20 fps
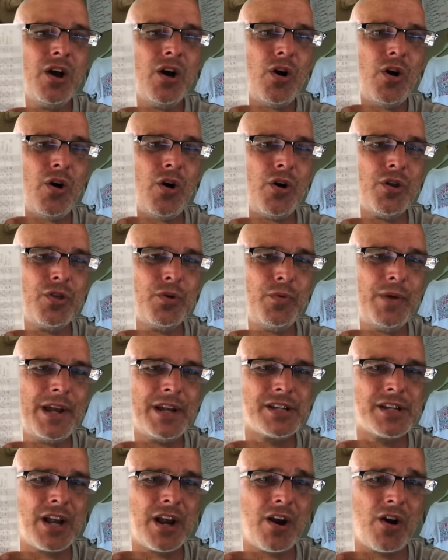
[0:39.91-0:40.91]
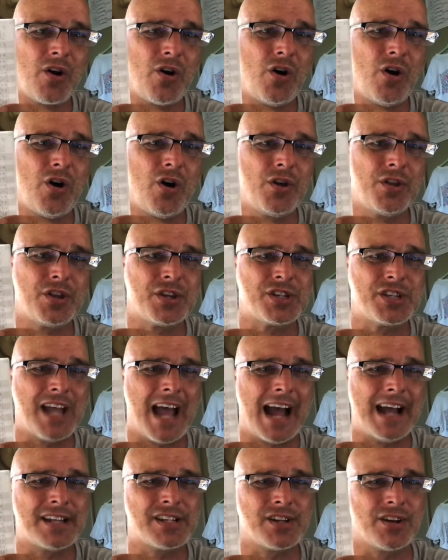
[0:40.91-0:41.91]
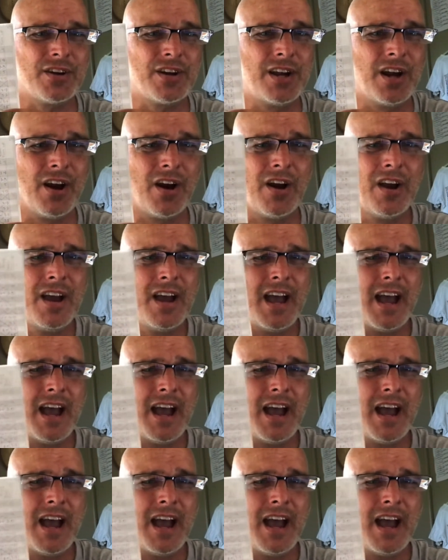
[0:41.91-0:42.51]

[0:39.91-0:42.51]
All the weeks are here, all the stats are here,